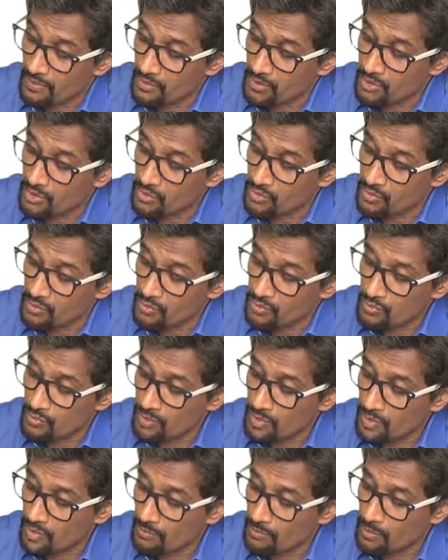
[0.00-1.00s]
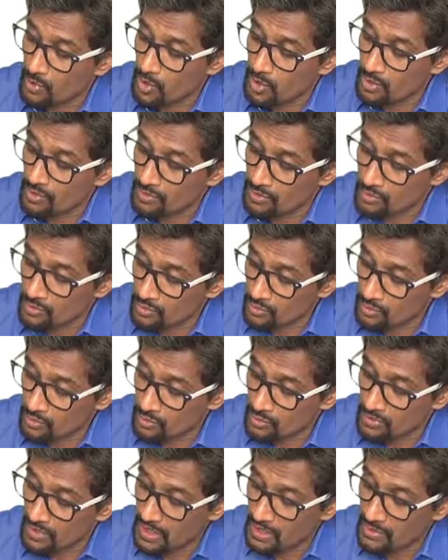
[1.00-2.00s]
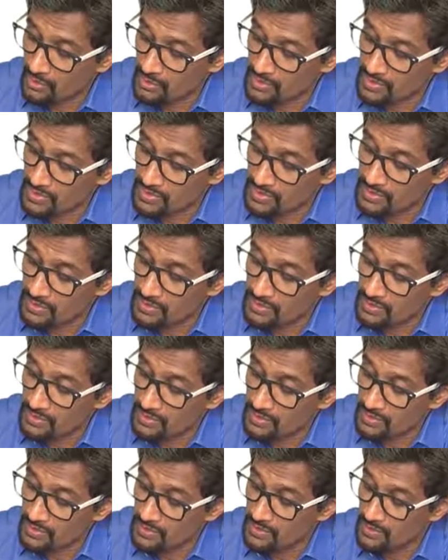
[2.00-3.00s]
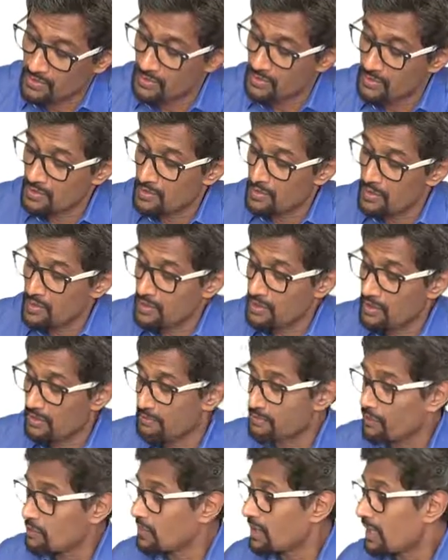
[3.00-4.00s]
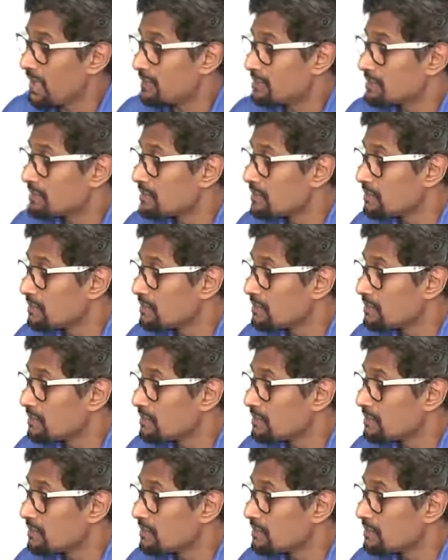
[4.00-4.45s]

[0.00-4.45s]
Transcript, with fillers: Q upon two thousand. If you cancel